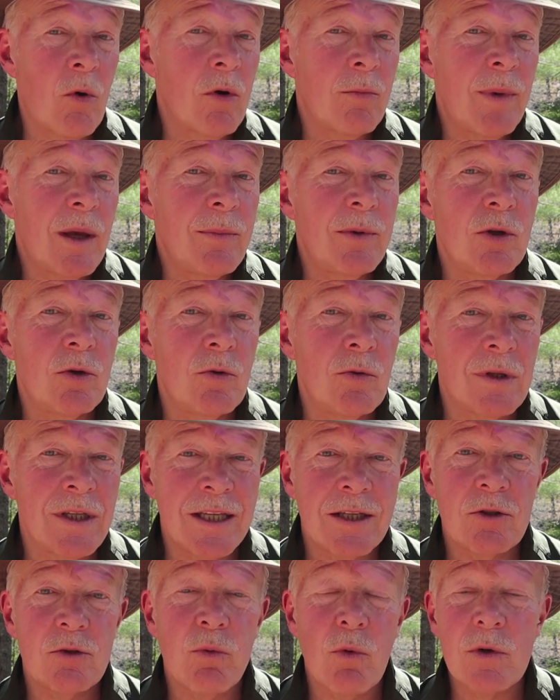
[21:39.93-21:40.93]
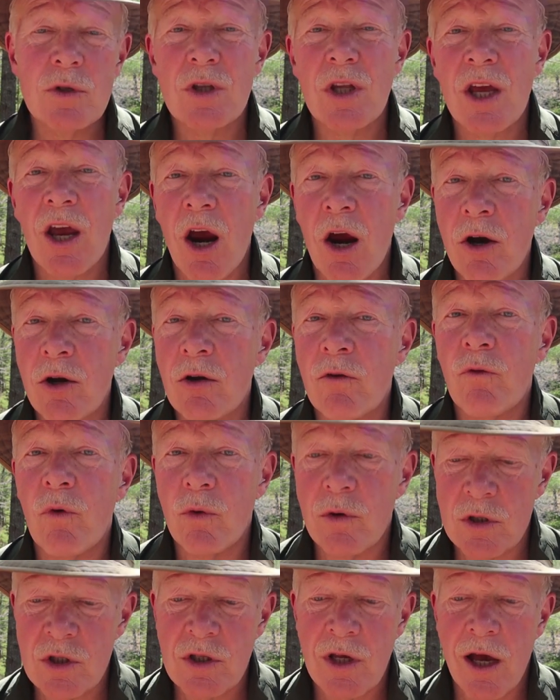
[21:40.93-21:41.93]
or maybe you lean towards the
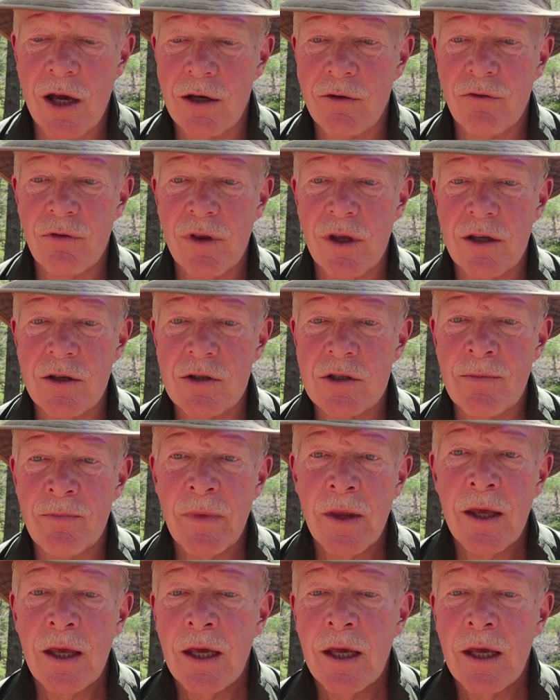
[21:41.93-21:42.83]
carnivore side of things,